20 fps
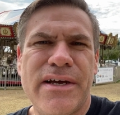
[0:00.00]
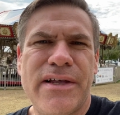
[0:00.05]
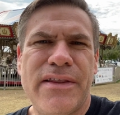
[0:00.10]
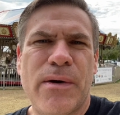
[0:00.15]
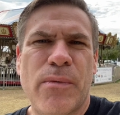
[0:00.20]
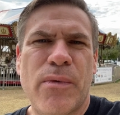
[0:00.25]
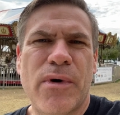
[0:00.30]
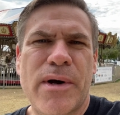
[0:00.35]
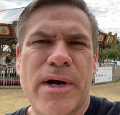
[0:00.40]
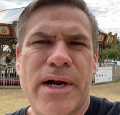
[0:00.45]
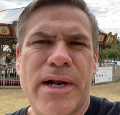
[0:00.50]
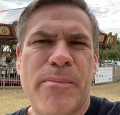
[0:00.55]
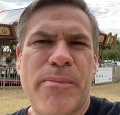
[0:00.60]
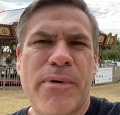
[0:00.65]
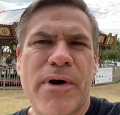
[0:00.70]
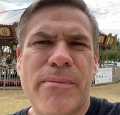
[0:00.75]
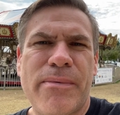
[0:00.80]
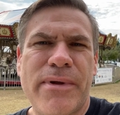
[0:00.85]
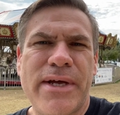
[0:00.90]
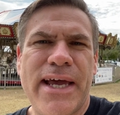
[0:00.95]
Then we're gonna
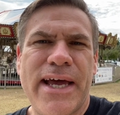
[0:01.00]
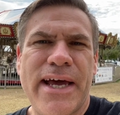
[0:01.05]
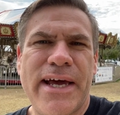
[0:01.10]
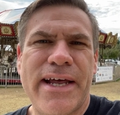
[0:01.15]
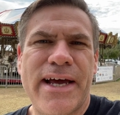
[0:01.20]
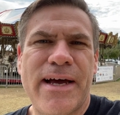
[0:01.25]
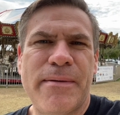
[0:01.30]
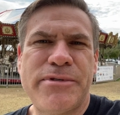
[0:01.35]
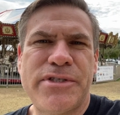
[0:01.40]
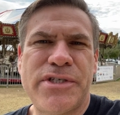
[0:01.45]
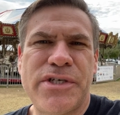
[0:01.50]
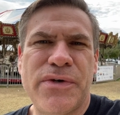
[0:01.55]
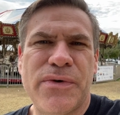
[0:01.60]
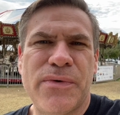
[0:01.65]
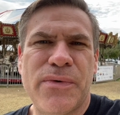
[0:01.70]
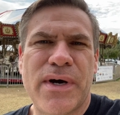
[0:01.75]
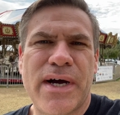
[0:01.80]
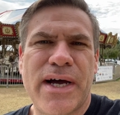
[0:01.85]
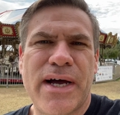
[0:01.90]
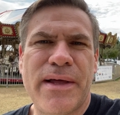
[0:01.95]
probably head up
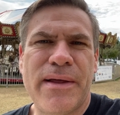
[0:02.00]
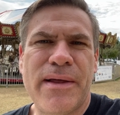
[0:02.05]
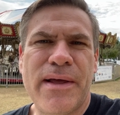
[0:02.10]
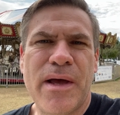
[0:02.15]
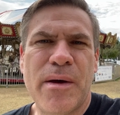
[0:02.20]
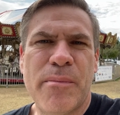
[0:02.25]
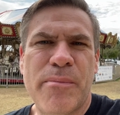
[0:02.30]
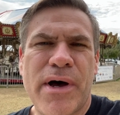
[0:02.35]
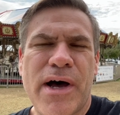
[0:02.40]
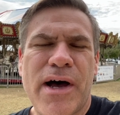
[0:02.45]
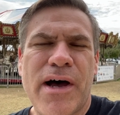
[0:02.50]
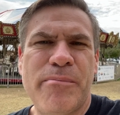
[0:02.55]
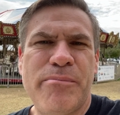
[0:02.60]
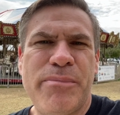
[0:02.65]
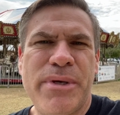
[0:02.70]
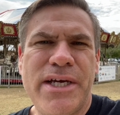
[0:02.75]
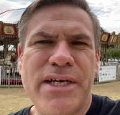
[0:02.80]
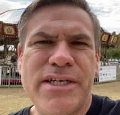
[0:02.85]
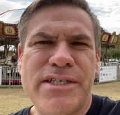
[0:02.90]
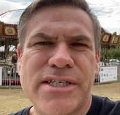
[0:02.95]
to Palm
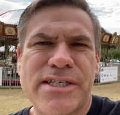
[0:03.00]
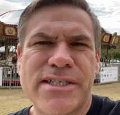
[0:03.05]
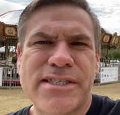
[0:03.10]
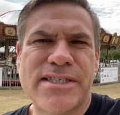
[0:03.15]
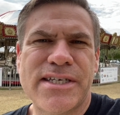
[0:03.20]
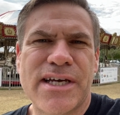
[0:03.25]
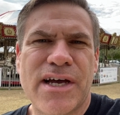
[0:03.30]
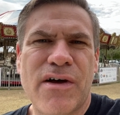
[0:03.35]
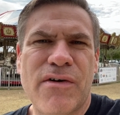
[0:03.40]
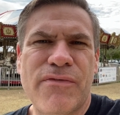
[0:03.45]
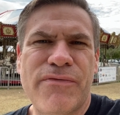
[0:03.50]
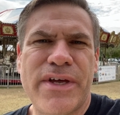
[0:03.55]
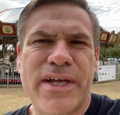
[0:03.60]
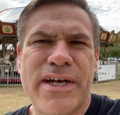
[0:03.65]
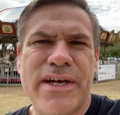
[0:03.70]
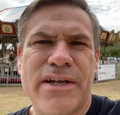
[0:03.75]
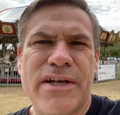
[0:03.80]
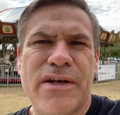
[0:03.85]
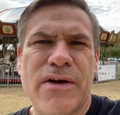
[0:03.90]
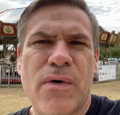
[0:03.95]
Beach itself
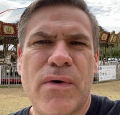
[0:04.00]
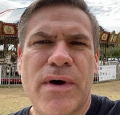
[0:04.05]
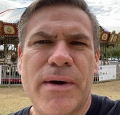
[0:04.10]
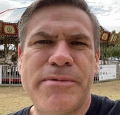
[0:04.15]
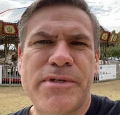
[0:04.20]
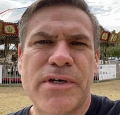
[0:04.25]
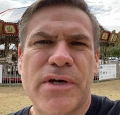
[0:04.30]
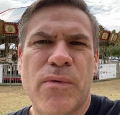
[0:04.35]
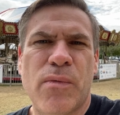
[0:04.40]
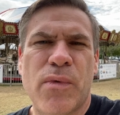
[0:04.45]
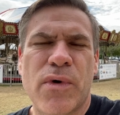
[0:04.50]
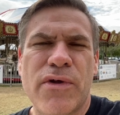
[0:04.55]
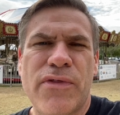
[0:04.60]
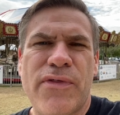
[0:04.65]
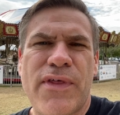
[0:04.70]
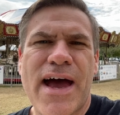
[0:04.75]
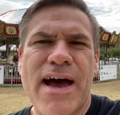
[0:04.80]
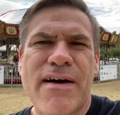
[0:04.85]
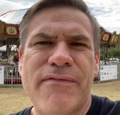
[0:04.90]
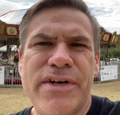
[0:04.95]
and go up to
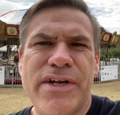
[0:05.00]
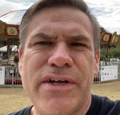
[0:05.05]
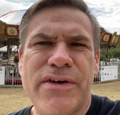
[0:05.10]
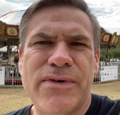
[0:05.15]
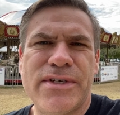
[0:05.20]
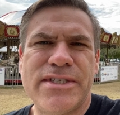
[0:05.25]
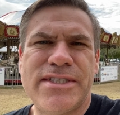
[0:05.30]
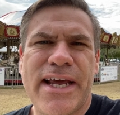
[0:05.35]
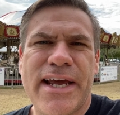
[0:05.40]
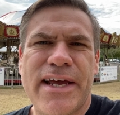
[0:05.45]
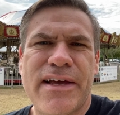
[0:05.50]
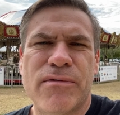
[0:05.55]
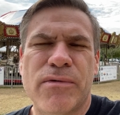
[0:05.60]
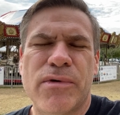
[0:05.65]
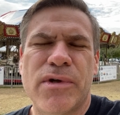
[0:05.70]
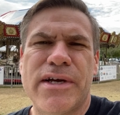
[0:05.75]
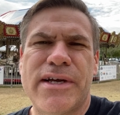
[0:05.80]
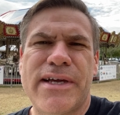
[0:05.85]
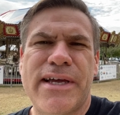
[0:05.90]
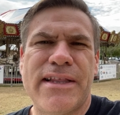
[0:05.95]
Worth Avenue and take a
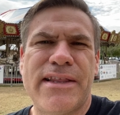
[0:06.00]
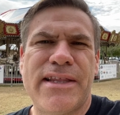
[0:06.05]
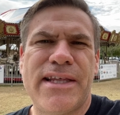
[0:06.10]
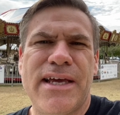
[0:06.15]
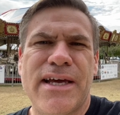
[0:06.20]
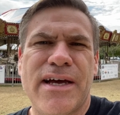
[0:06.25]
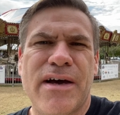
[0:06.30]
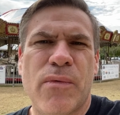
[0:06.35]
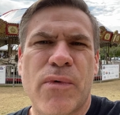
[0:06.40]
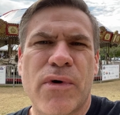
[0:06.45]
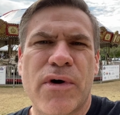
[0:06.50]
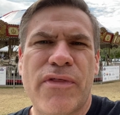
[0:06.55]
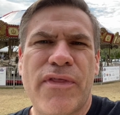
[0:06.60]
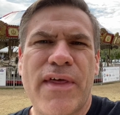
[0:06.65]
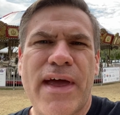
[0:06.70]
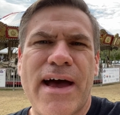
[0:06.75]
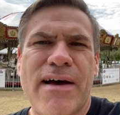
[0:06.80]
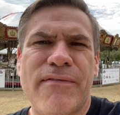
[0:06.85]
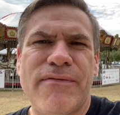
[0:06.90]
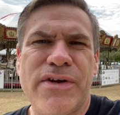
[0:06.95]
look at the Worth
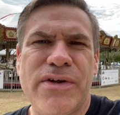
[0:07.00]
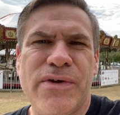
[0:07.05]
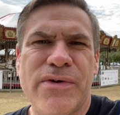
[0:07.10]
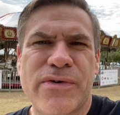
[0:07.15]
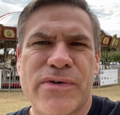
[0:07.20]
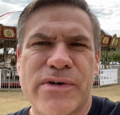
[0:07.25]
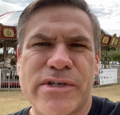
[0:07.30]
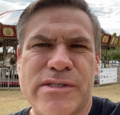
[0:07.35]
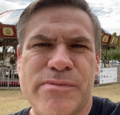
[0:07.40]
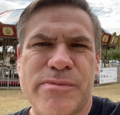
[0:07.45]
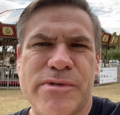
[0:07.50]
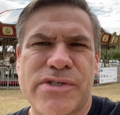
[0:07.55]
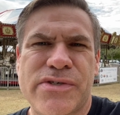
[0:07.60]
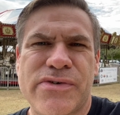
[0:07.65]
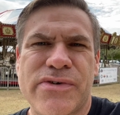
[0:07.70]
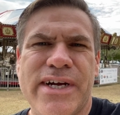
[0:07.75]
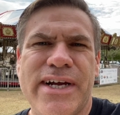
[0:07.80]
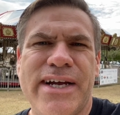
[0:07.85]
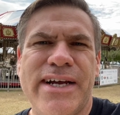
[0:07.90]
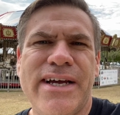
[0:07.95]
Avenue Christmas
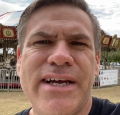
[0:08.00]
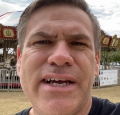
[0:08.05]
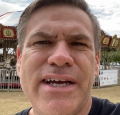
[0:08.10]
tree.